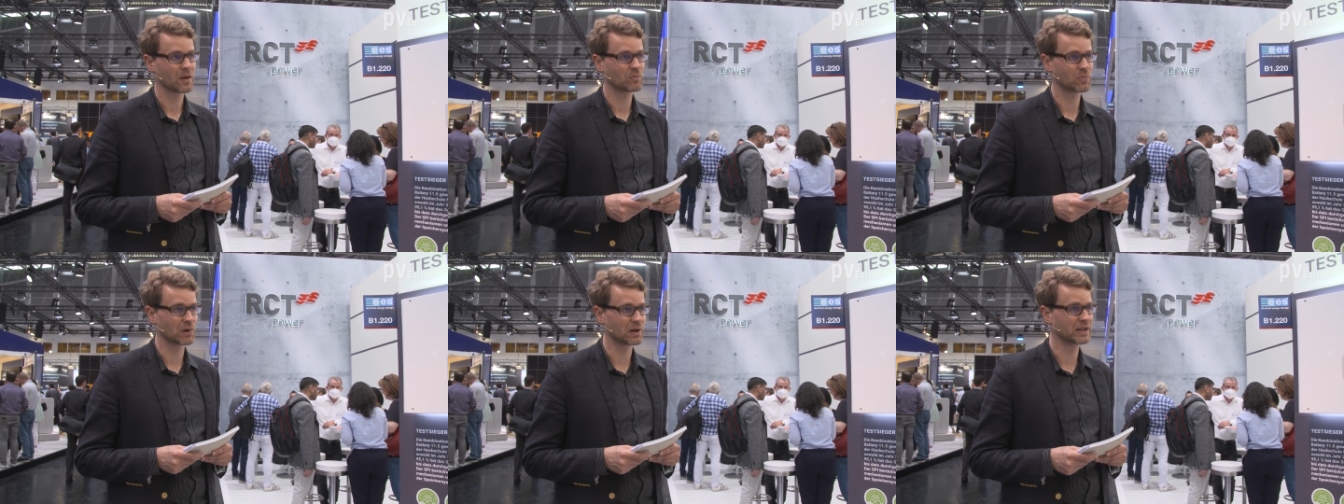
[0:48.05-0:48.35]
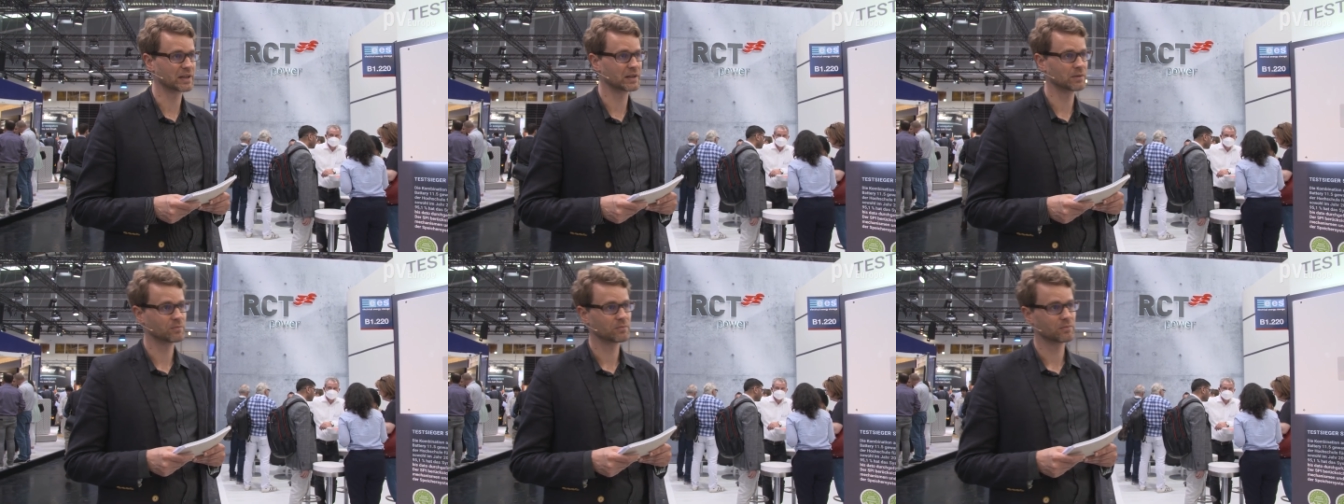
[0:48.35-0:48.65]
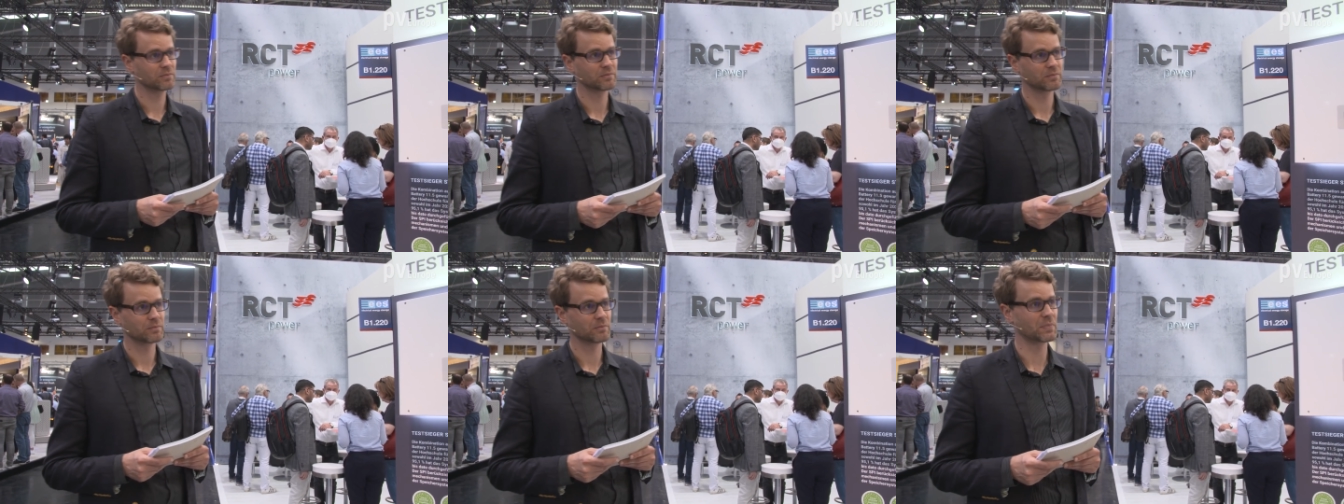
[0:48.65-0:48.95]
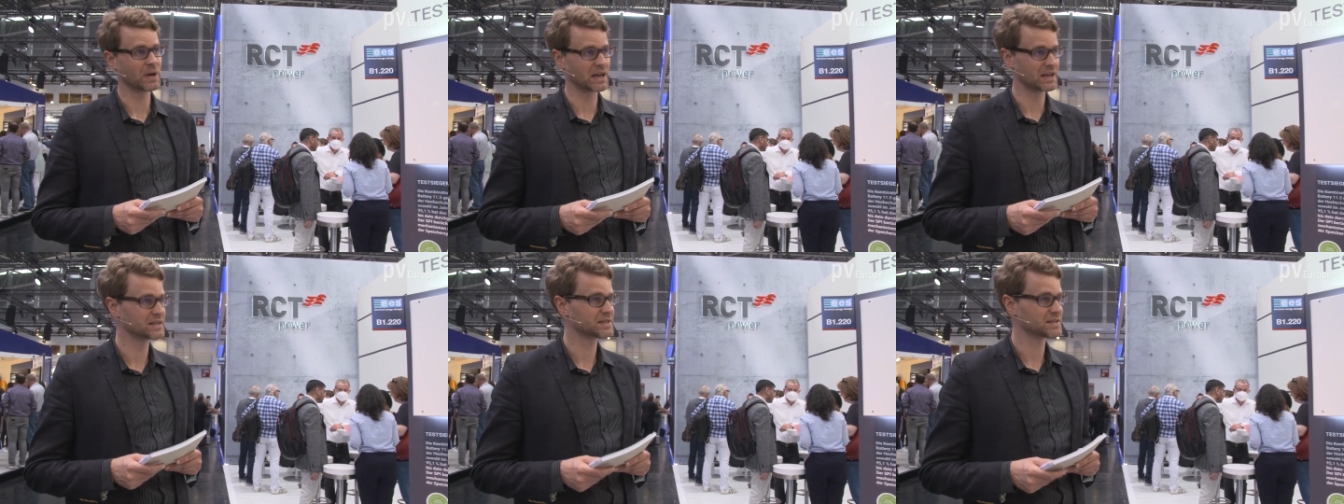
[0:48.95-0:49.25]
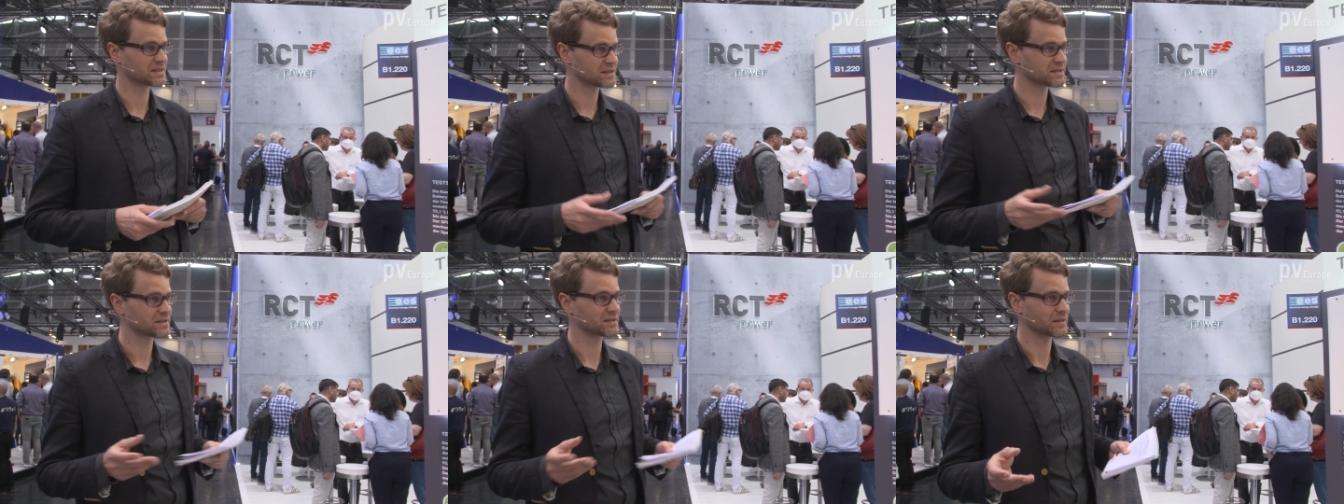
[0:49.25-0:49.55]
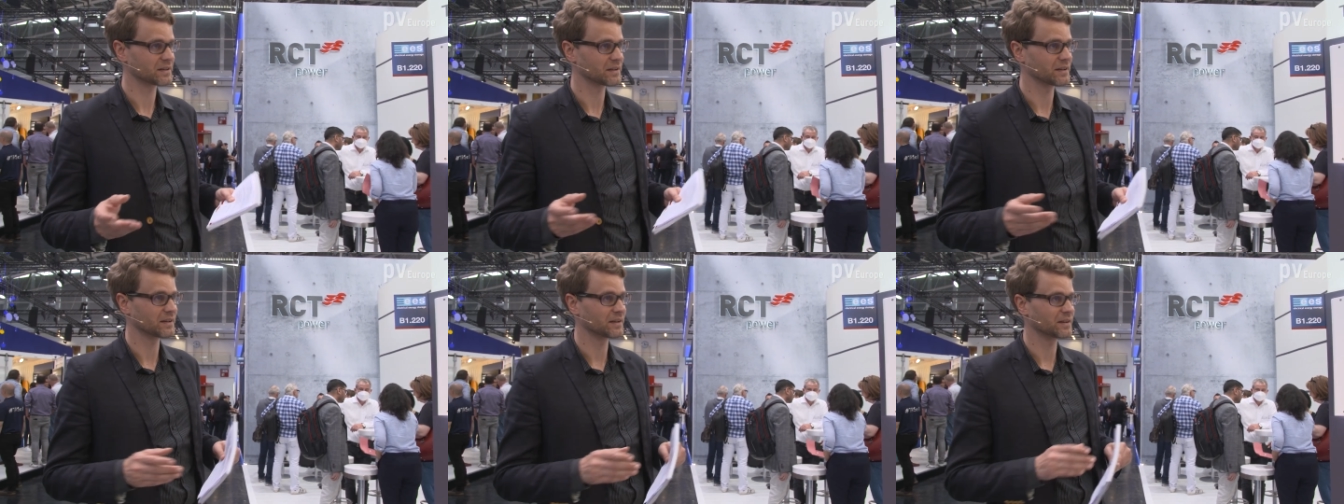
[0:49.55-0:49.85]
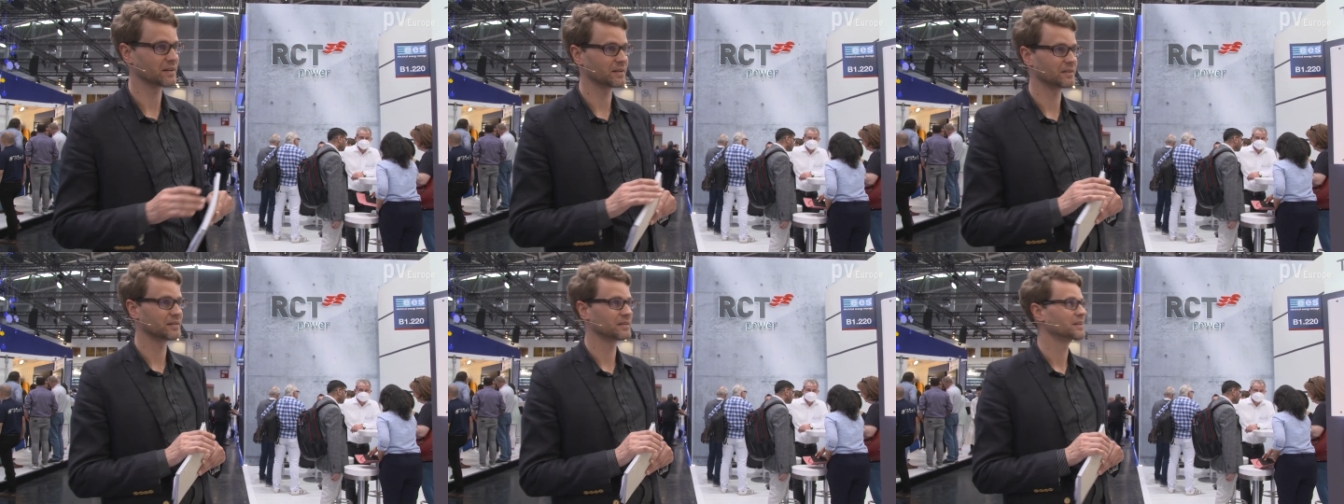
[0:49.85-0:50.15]
Berlin based
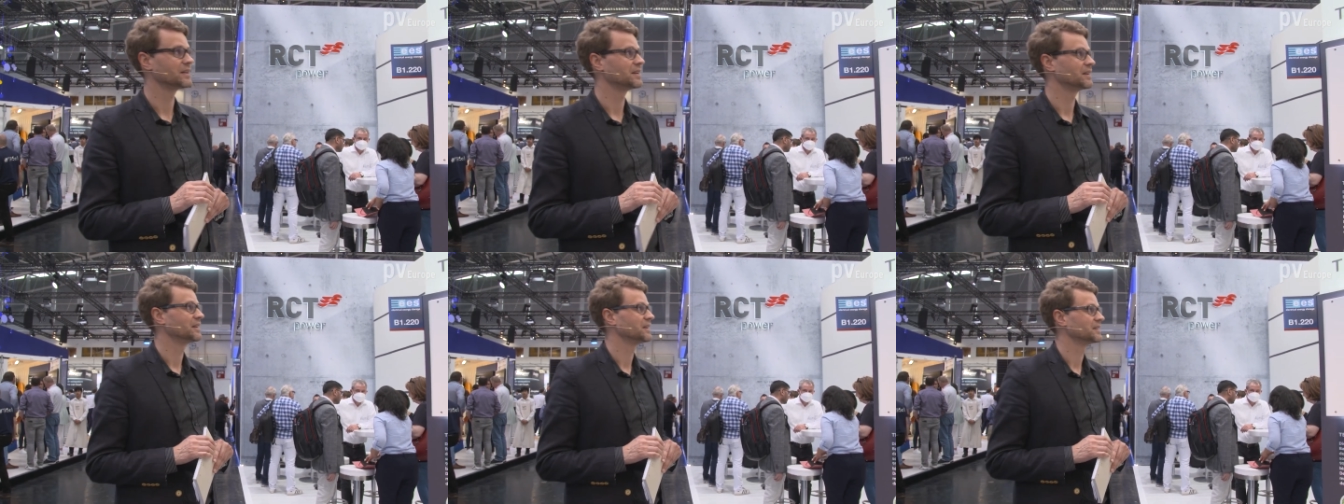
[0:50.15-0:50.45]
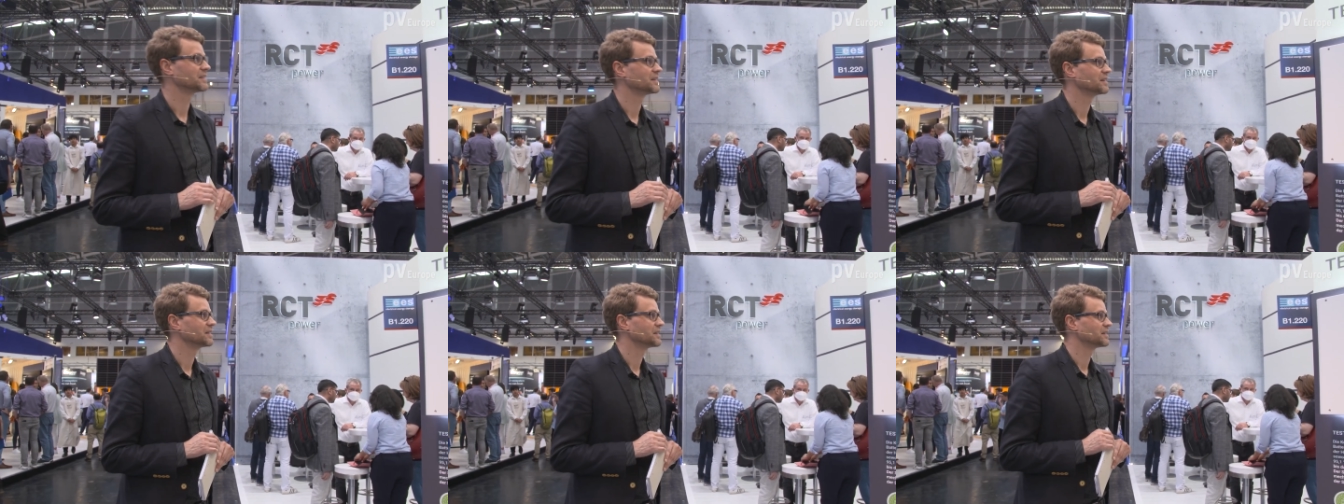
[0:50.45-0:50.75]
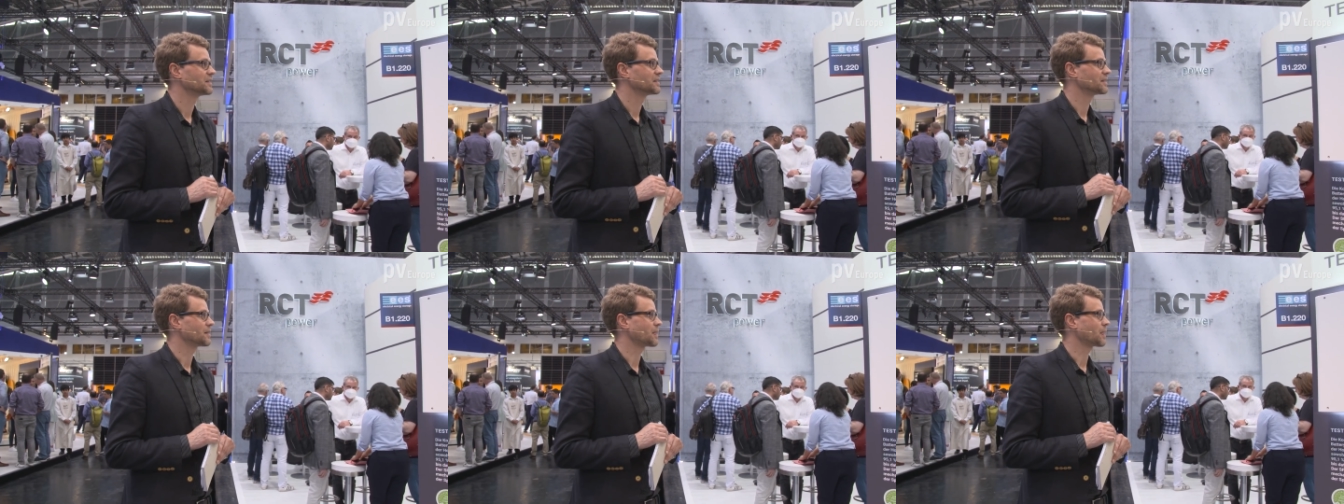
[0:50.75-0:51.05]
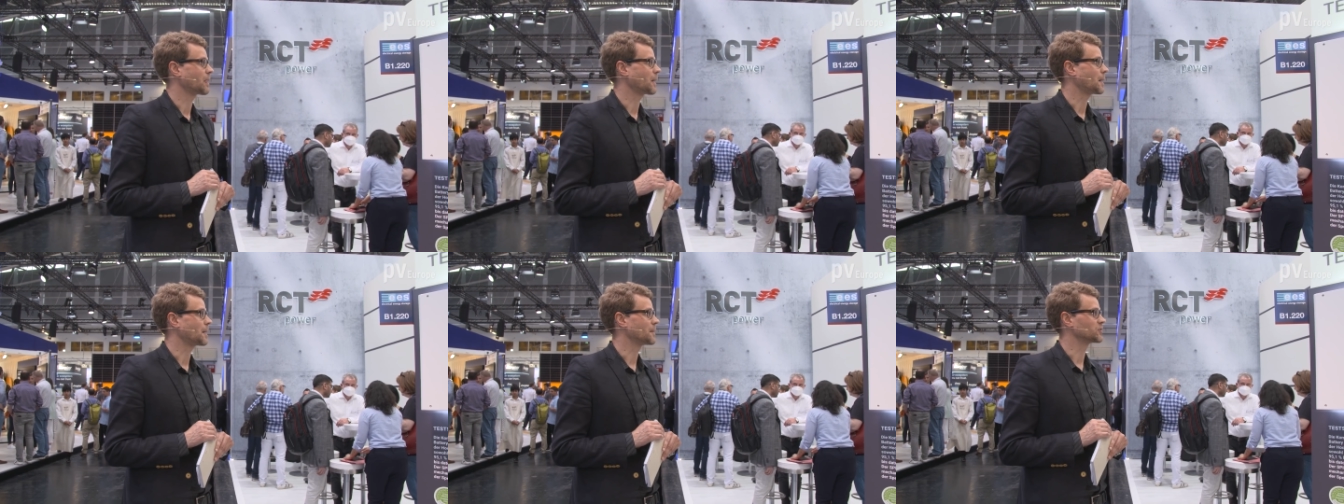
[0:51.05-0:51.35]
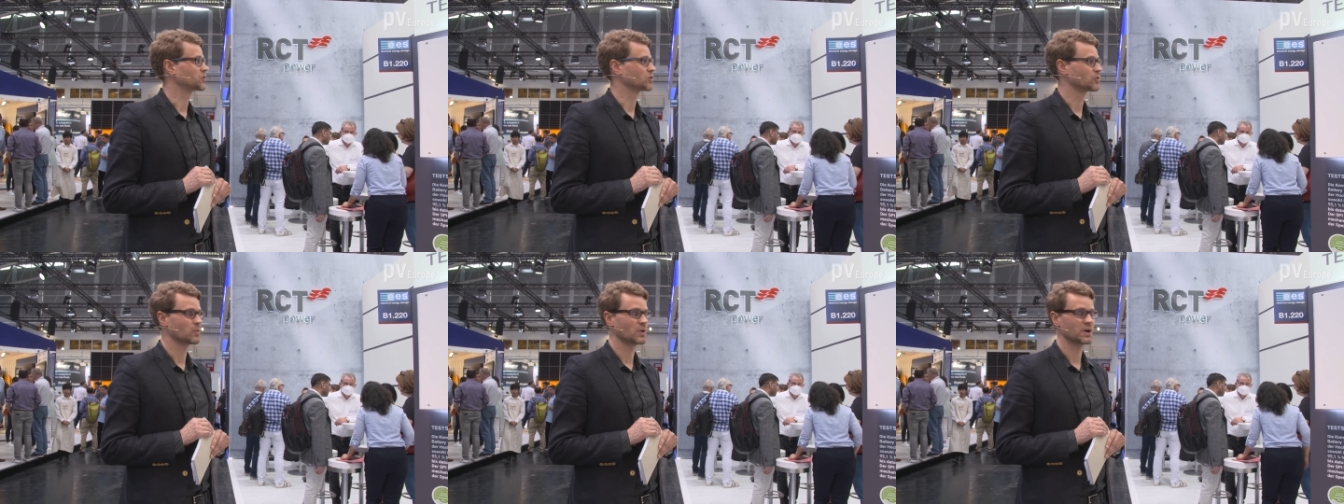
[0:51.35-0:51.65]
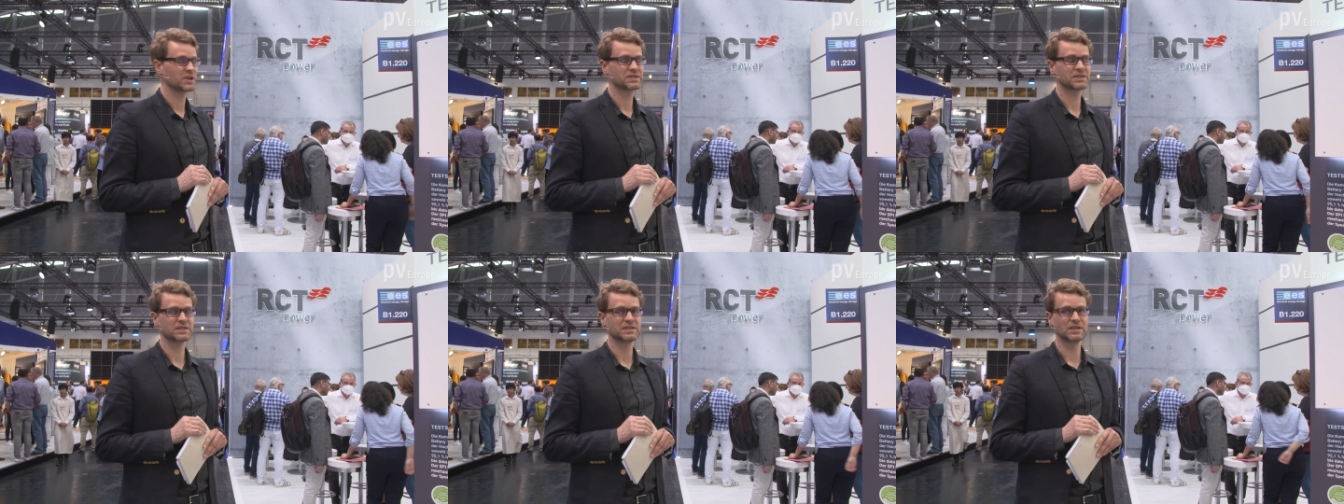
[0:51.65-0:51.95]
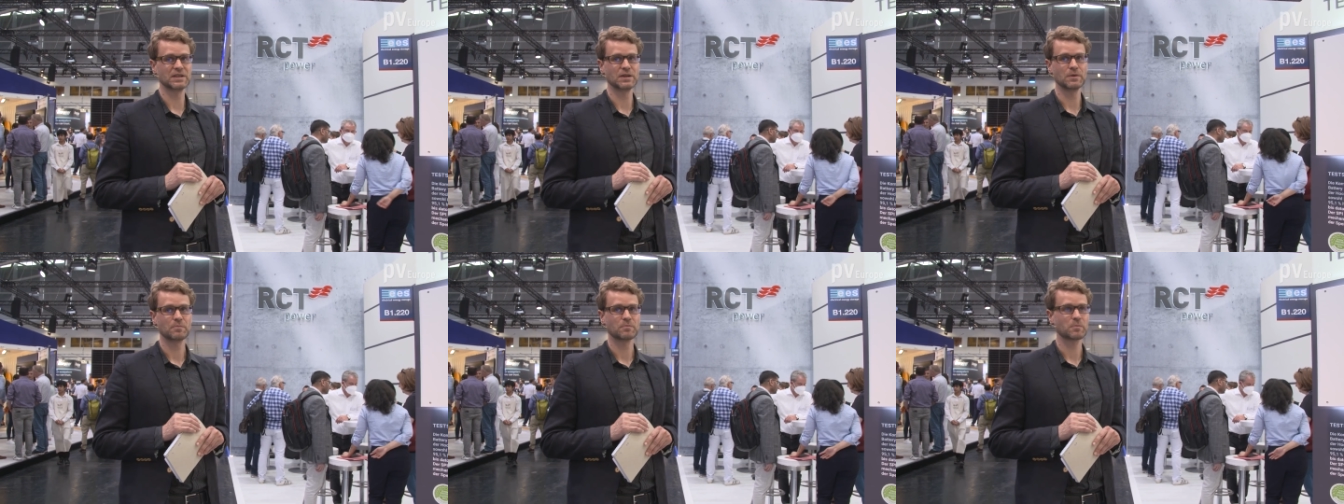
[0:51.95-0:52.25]
uh, um,
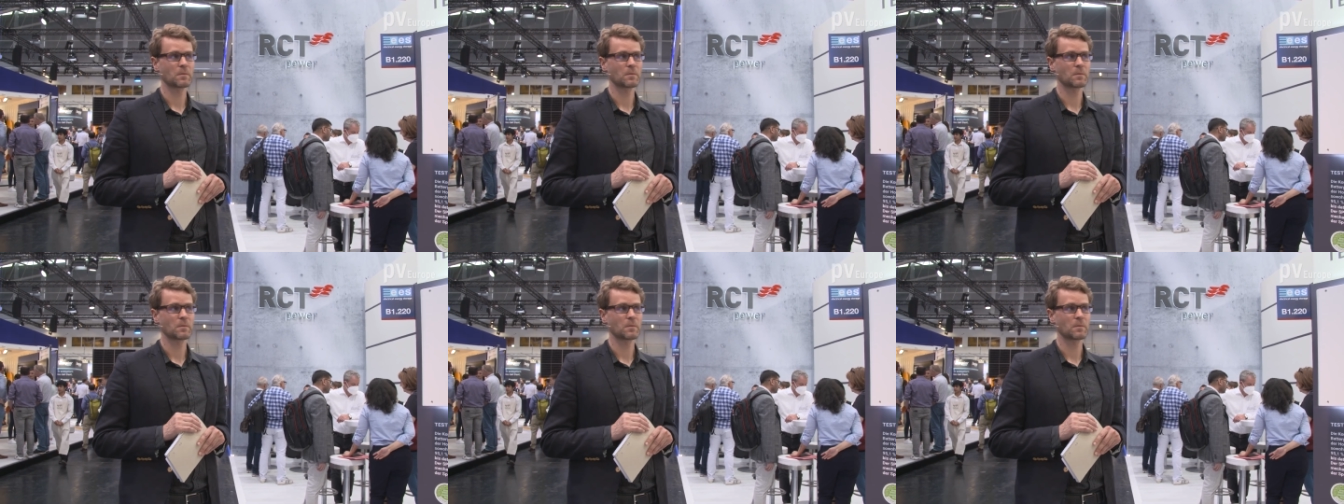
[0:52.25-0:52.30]
university.